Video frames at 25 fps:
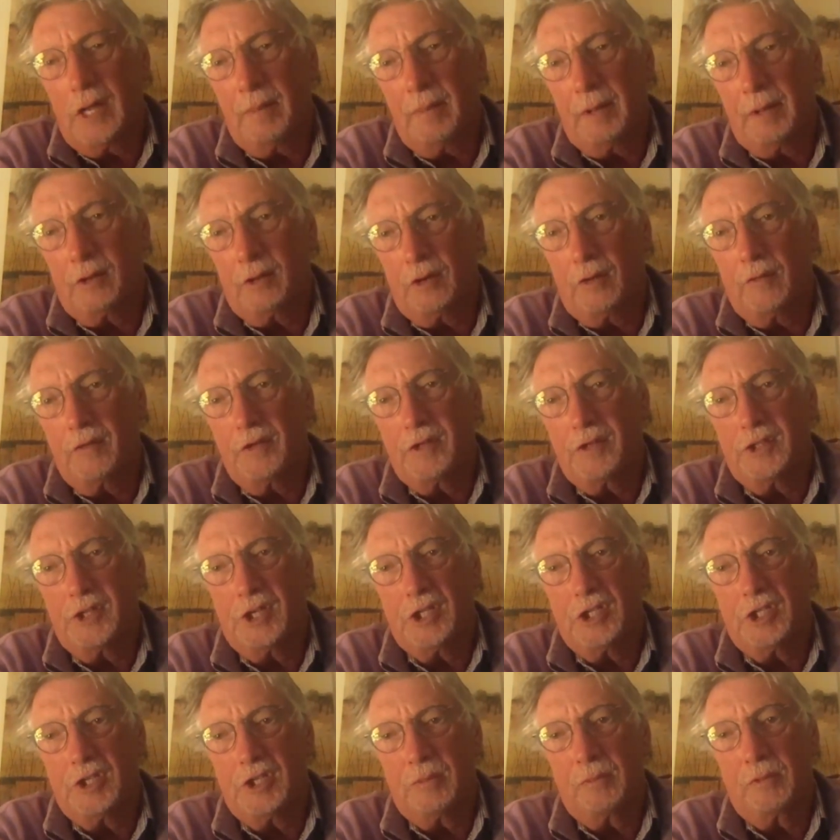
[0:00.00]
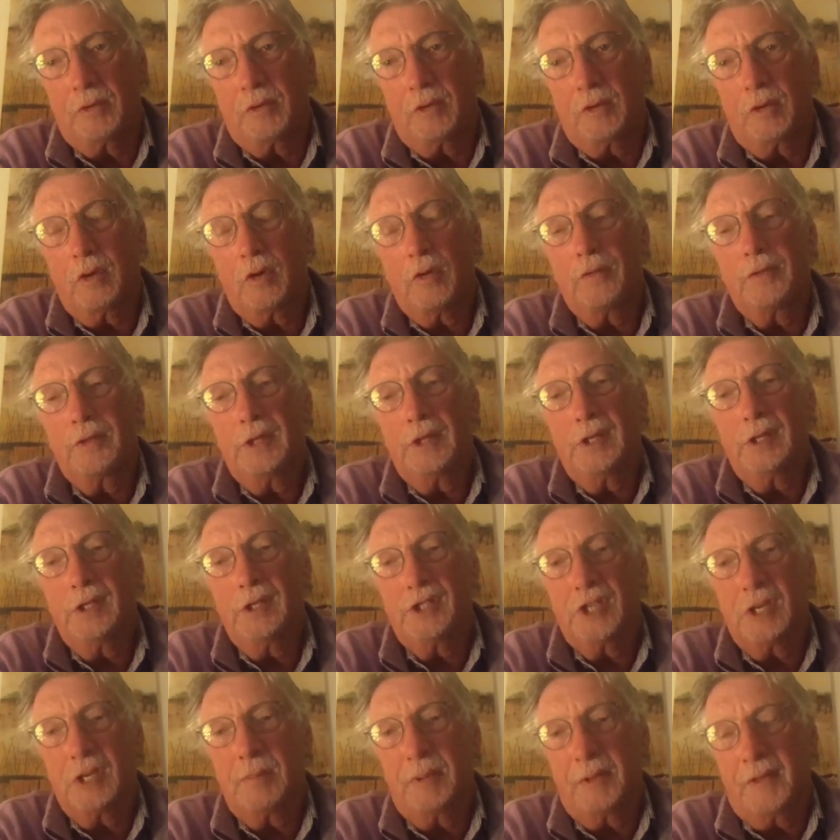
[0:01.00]
nervous system, called the
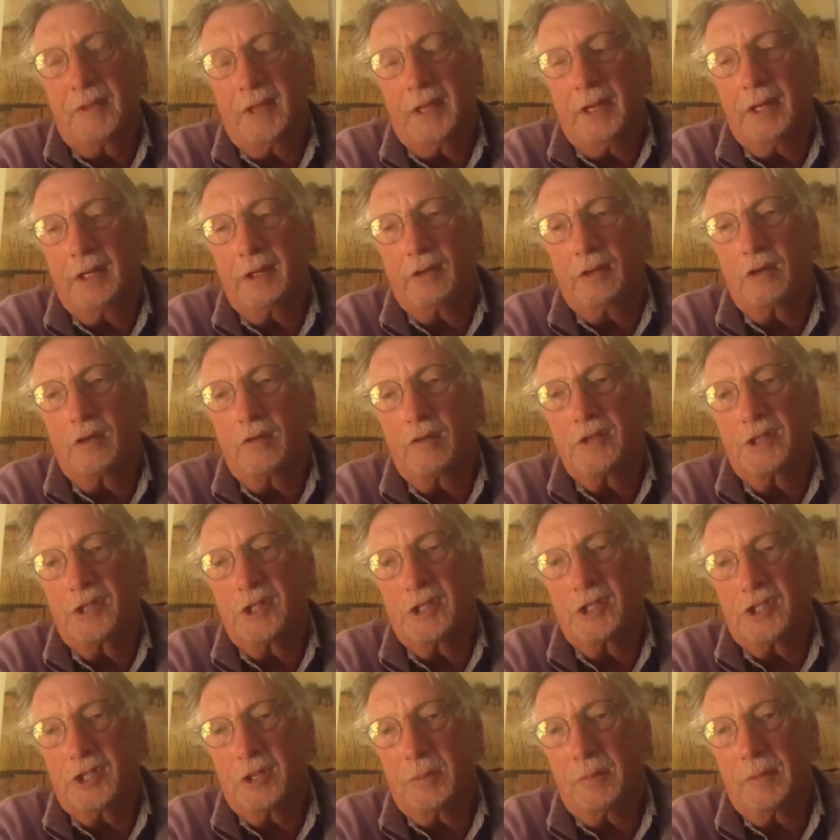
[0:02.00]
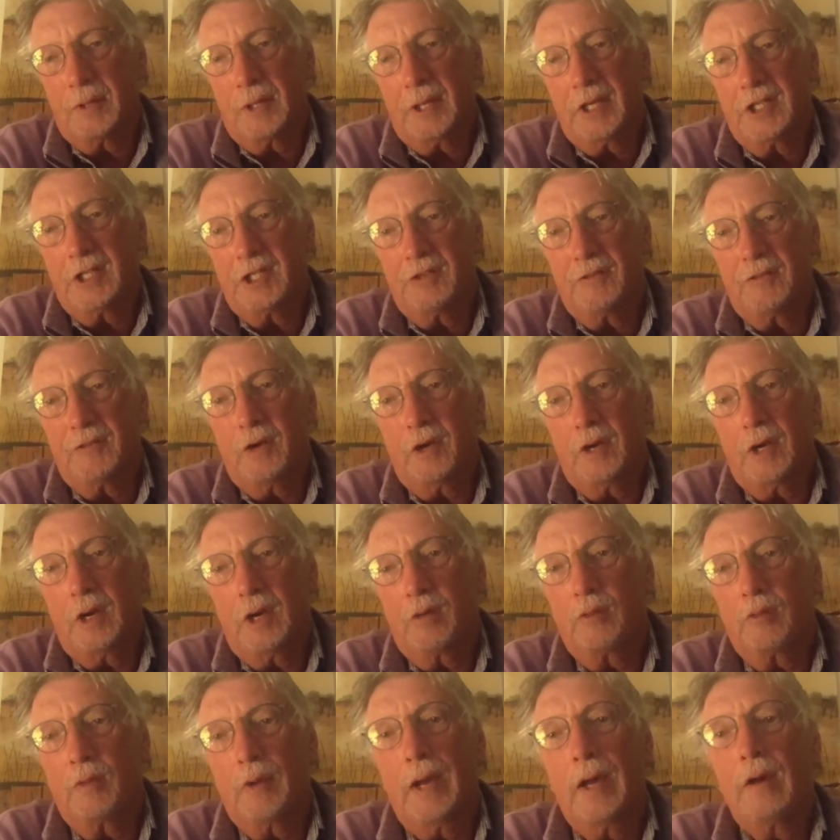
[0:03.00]
sympathetic nervous system, gets very
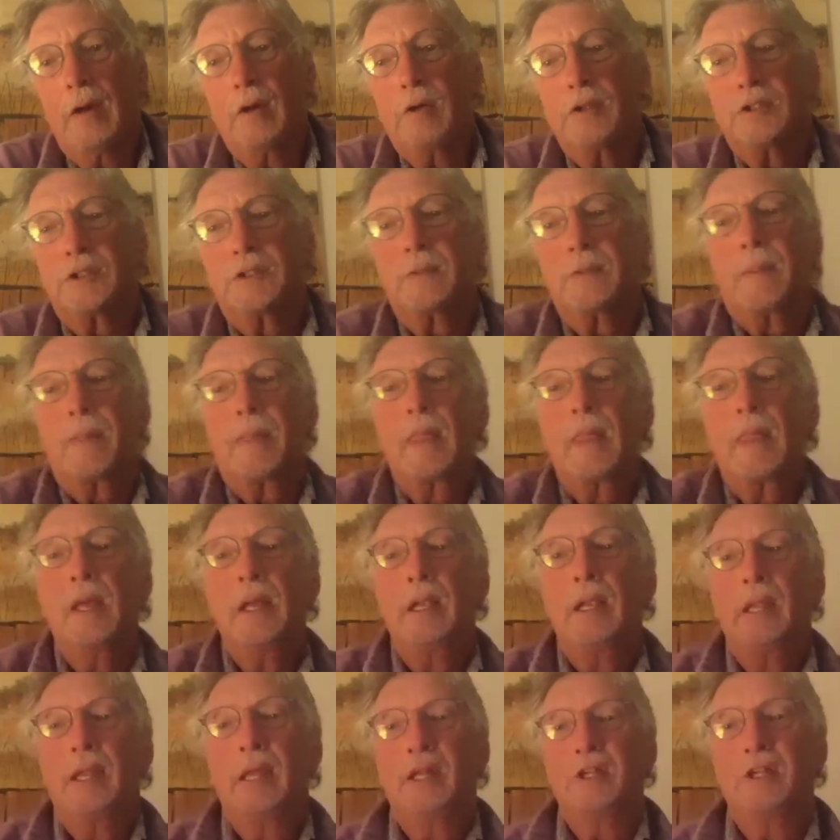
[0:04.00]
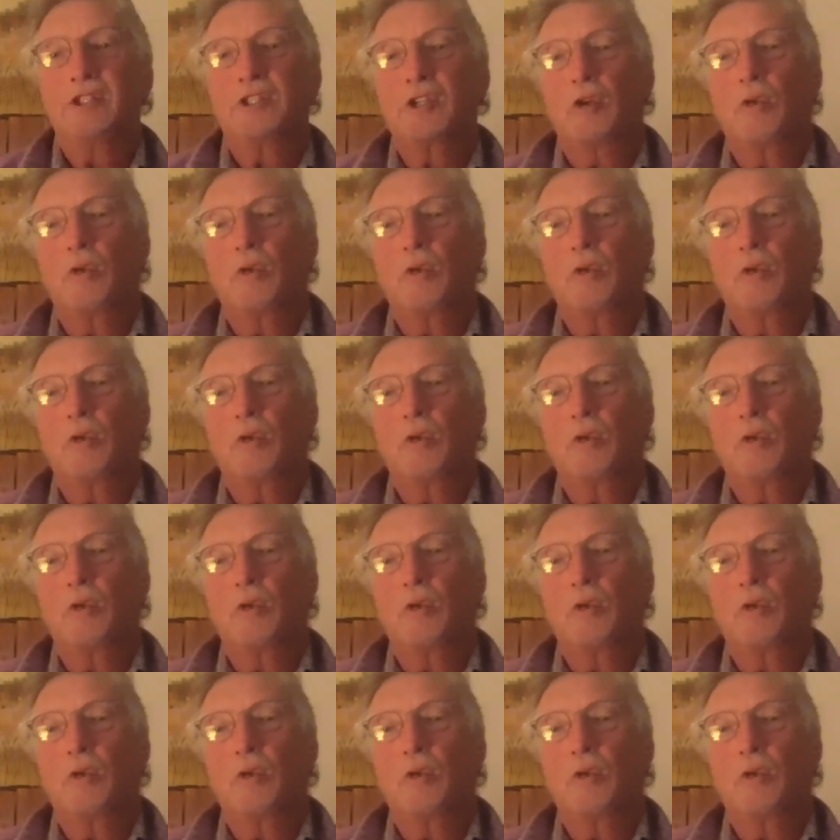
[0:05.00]
aroused. And so